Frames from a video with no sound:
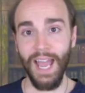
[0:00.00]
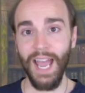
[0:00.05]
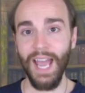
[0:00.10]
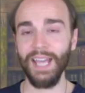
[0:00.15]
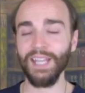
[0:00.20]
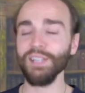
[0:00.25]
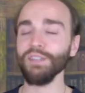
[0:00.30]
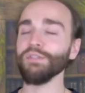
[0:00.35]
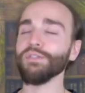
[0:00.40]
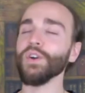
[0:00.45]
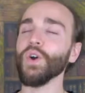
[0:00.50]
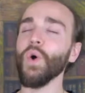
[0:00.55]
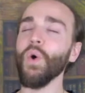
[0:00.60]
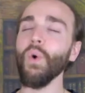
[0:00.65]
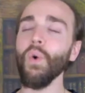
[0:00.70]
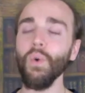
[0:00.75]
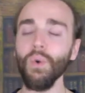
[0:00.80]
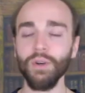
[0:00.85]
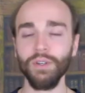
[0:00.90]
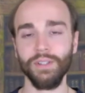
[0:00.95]
And of
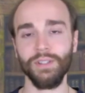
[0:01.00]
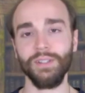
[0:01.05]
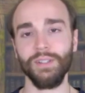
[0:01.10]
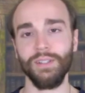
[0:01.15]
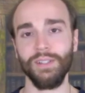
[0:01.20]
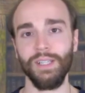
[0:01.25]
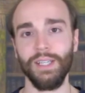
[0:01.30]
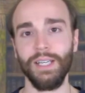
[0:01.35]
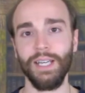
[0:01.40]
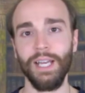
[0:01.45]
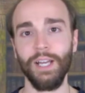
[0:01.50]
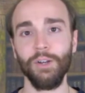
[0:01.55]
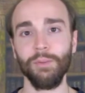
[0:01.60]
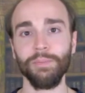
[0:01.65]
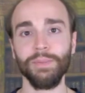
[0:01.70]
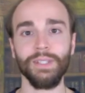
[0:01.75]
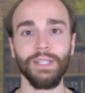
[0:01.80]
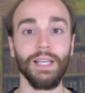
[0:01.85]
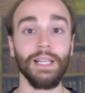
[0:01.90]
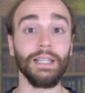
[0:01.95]
course, it
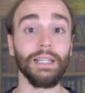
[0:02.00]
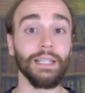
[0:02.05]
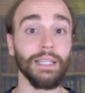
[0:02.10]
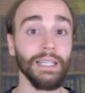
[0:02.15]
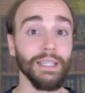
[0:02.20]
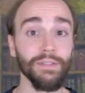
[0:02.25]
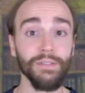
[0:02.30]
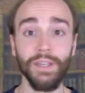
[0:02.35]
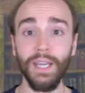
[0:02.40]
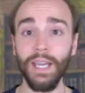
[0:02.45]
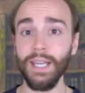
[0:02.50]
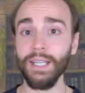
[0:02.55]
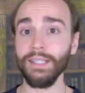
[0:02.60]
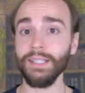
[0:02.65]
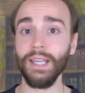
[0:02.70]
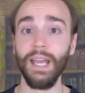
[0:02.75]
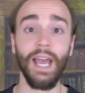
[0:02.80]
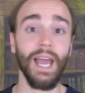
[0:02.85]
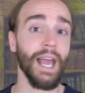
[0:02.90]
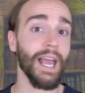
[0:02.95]
helps
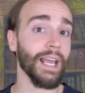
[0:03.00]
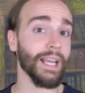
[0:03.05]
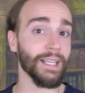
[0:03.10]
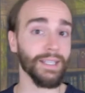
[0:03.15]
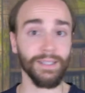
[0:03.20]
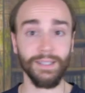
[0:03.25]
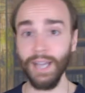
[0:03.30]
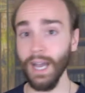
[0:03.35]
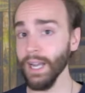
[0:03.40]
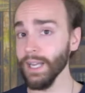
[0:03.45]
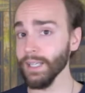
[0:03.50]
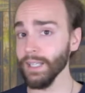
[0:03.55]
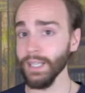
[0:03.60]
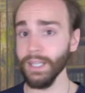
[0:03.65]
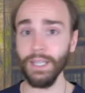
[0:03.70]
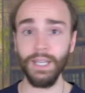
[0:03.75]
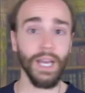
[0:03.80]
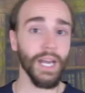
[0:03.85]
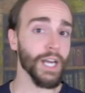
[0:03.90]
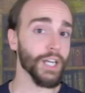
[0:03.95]
alleviate
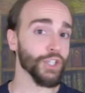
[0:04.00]
anxiety,